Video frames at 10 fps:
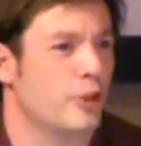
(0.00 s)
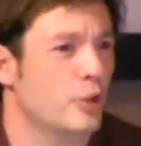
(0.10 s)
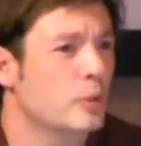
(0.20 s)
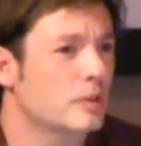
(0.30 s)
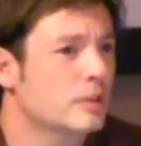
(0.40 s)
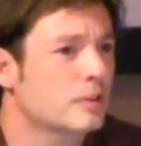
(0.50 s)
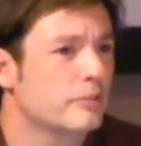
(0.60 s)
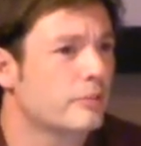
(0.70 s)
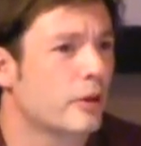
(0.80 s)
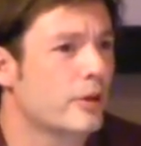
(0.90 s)
View
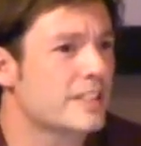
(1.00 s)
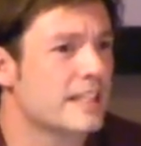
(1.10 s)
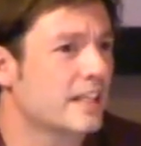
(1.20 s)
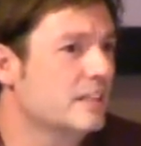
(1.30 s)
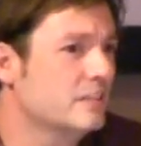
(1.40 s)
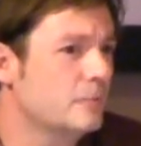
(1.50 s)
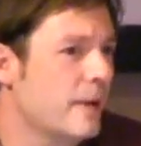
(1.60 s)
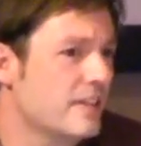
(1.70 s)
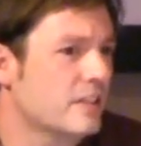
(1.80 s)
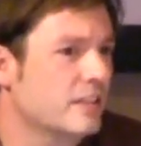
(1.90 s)
for OS 10,
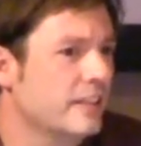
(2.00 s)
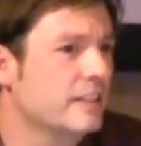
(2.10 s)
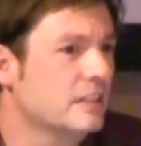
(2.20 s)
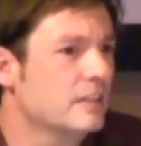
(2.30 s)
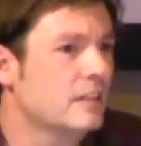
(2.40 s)
basically?